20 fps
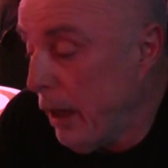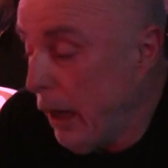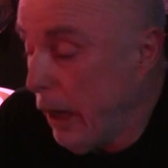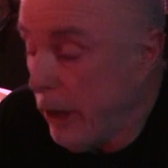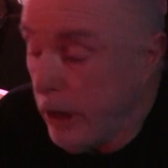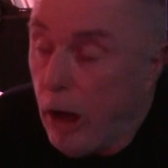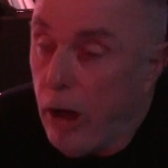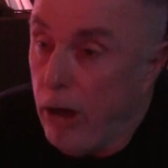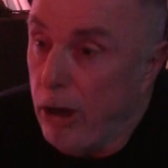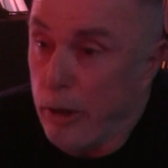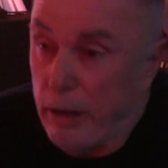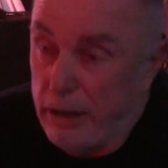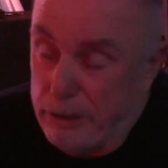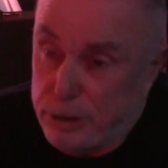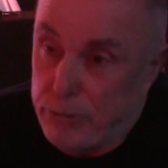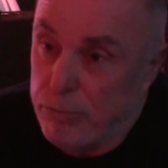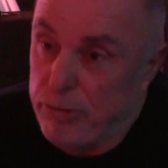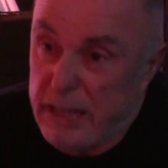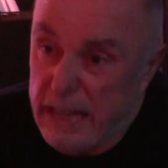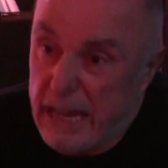and Harlow
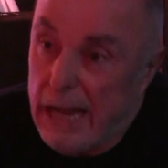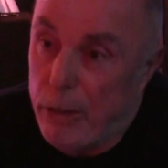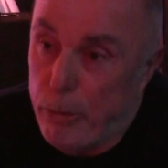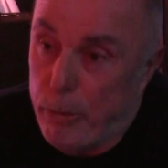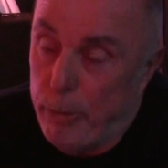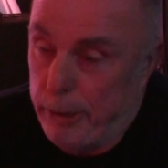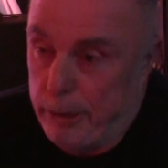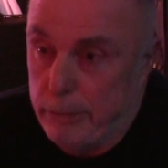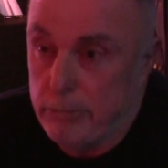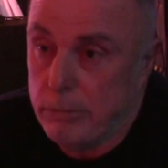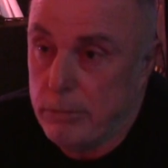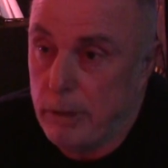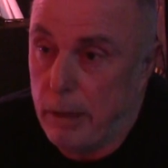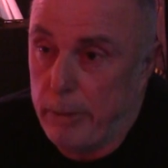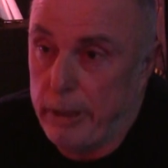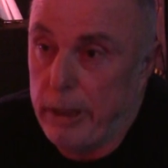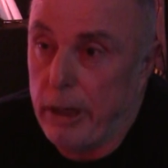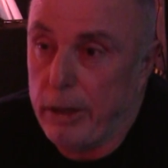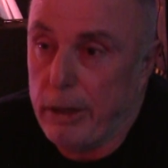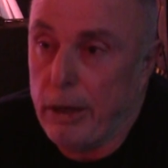actually really helped me. I
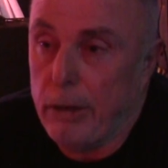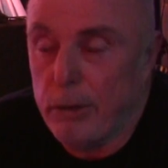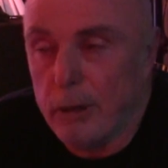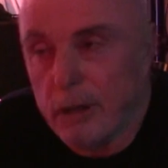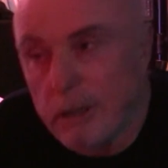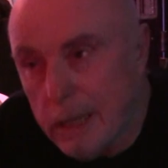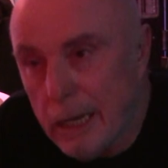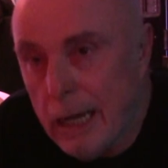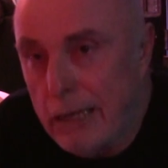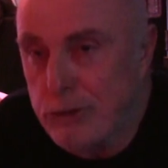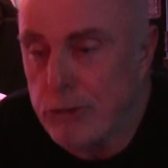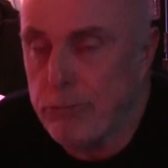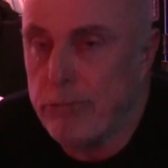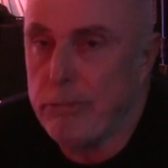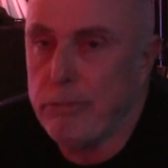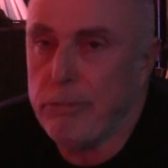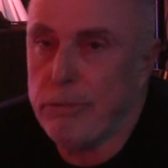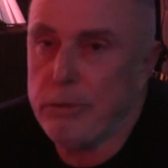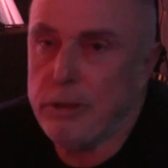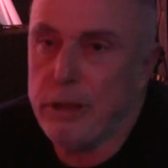mean, I know that it has a,
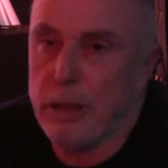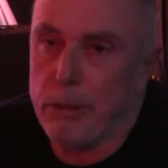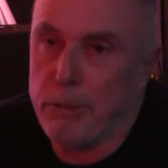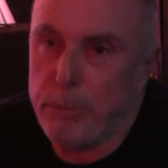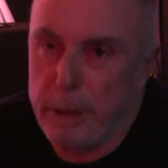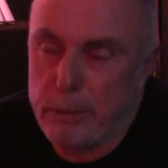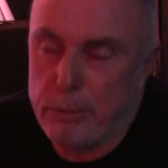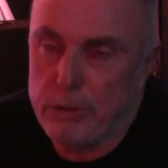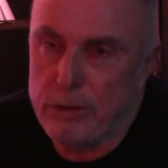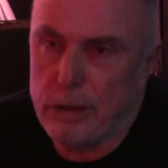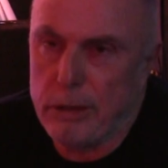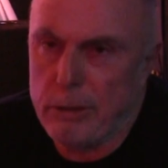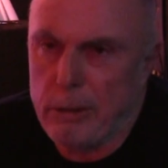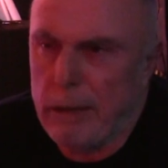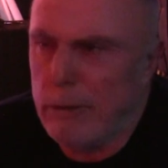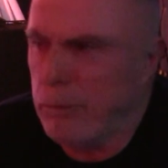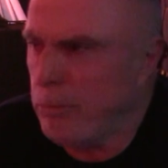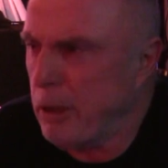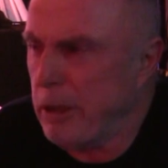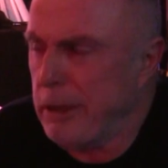you know, people say,
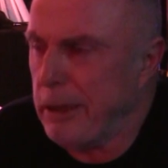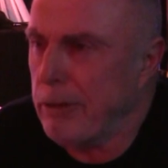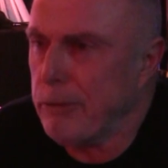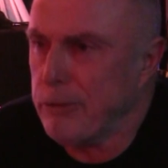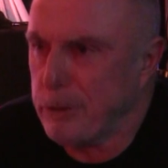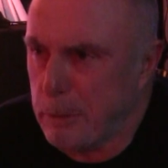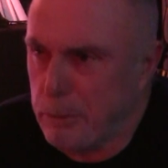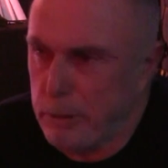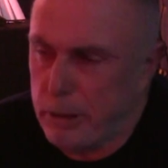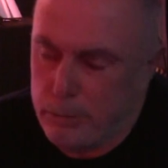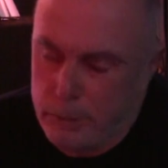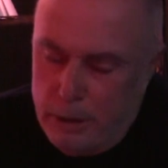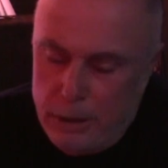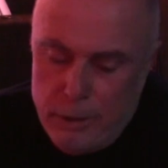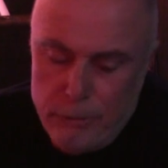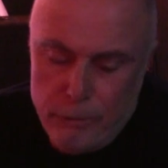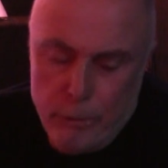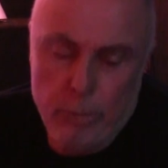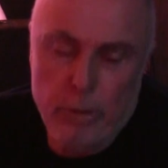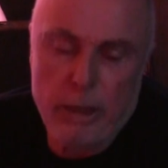oh, bloody hell, something like,
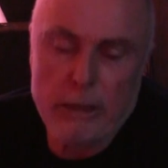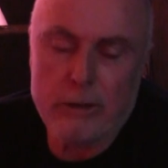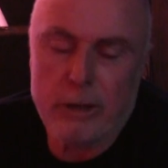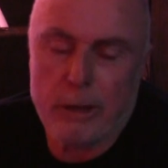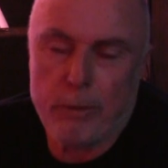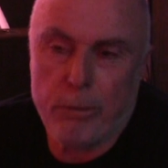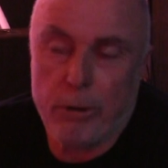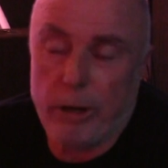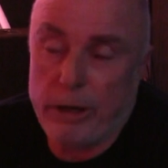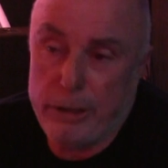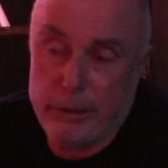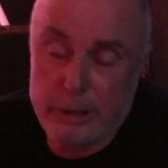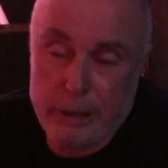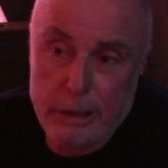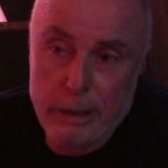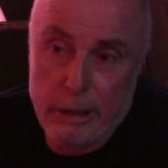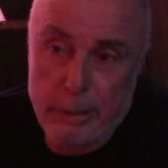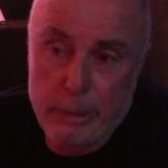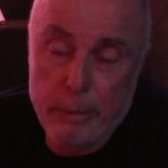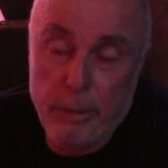from a place like Brighton, you could
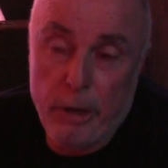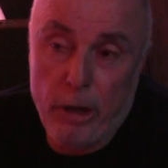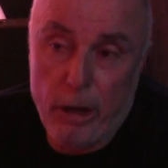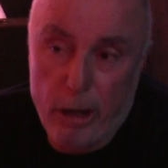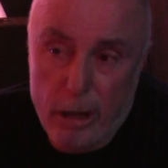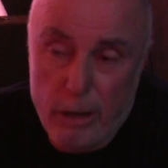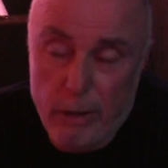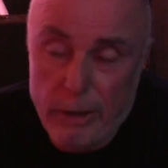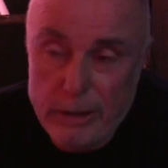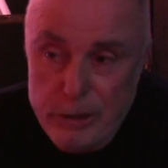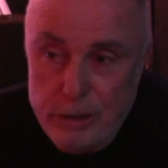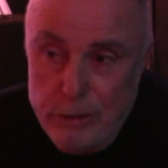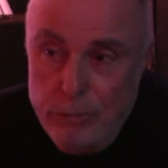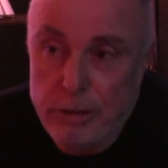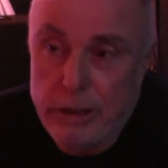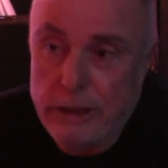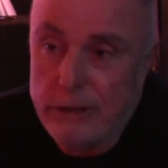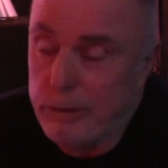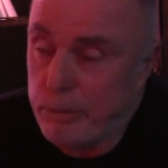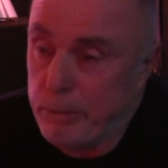end up here. But Harlow actually
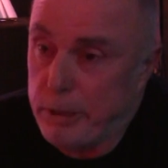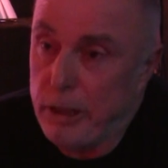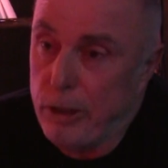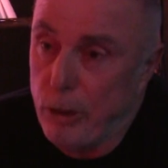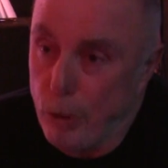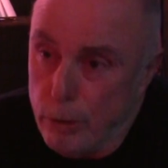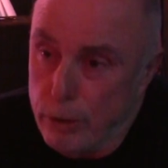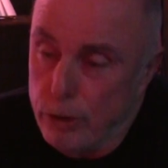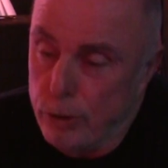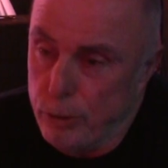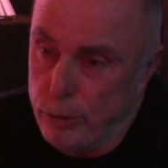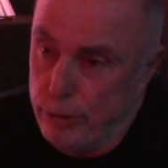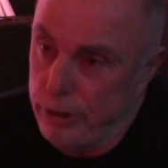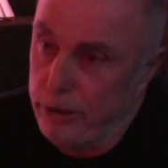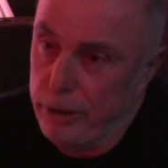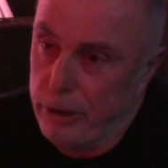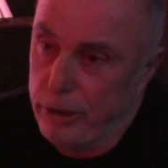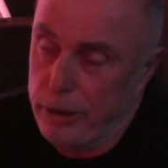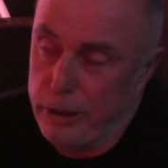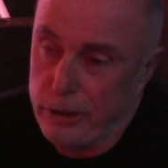really did me a lot of good
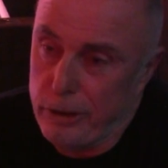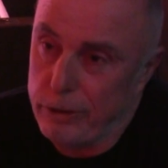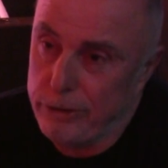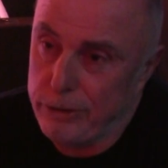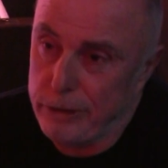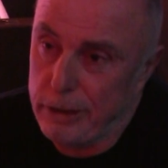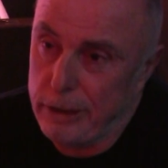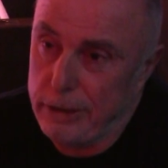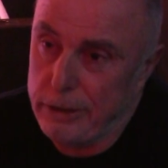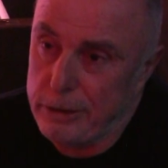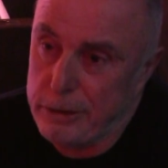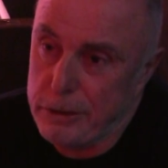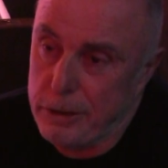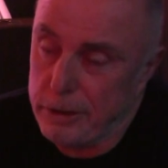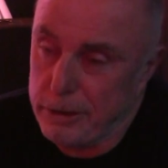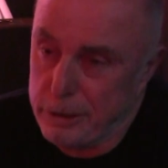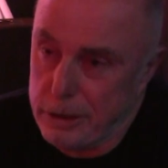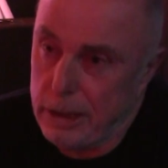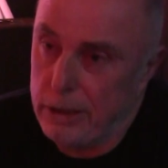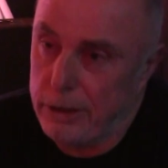in the early 1980s, I
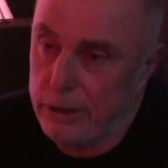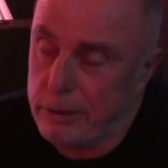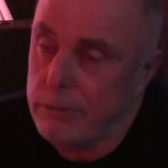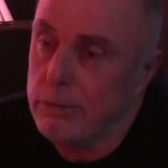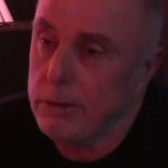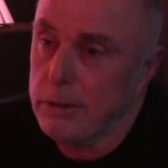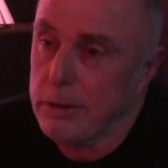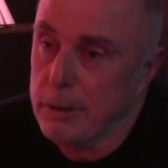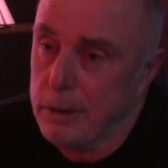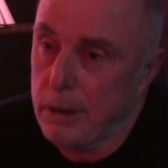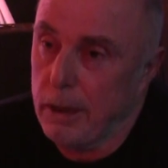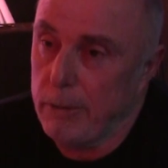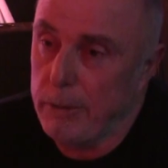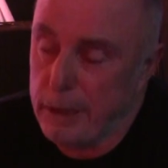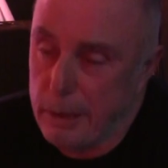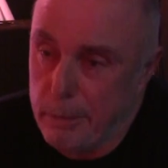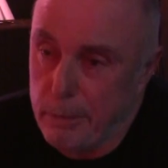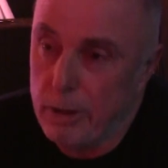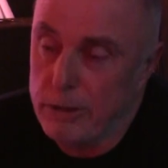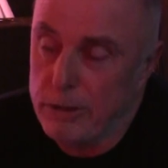can tell you. I
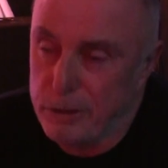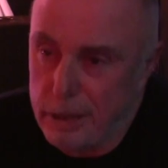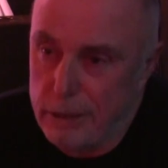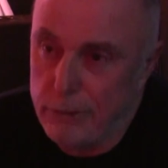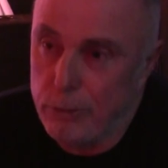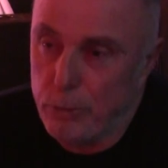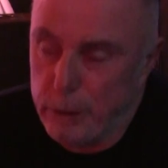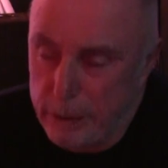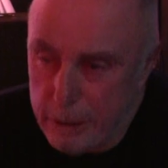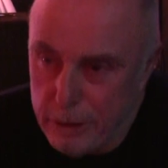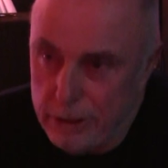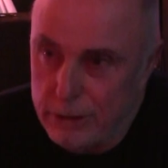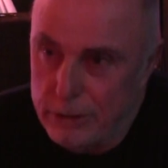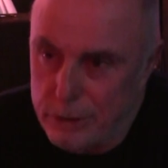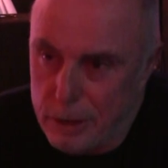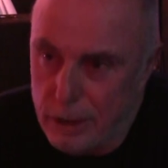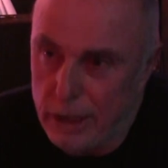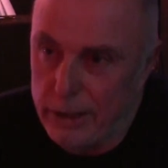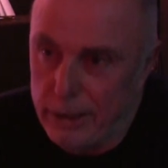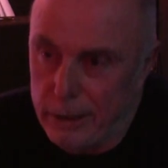mean, that might sound a weird thing to
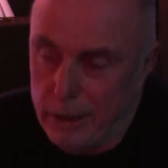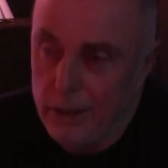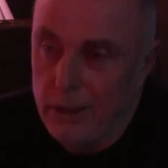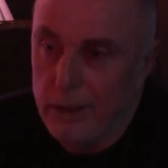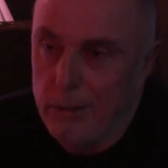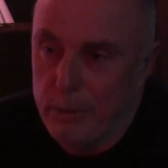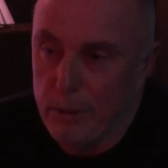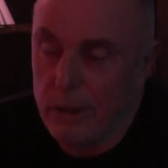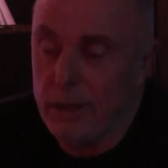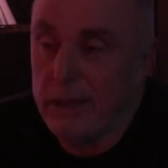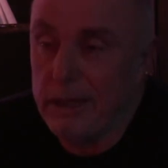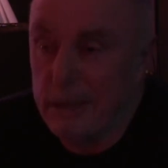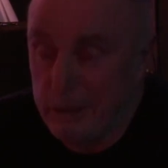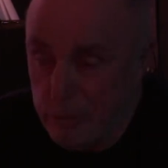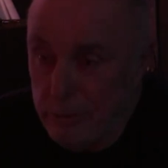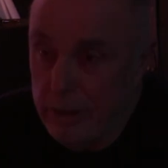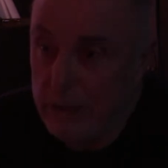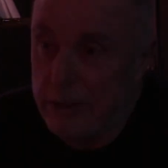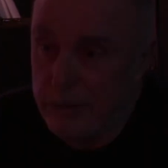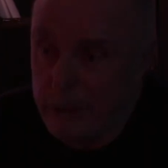say, but
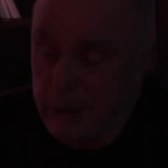it really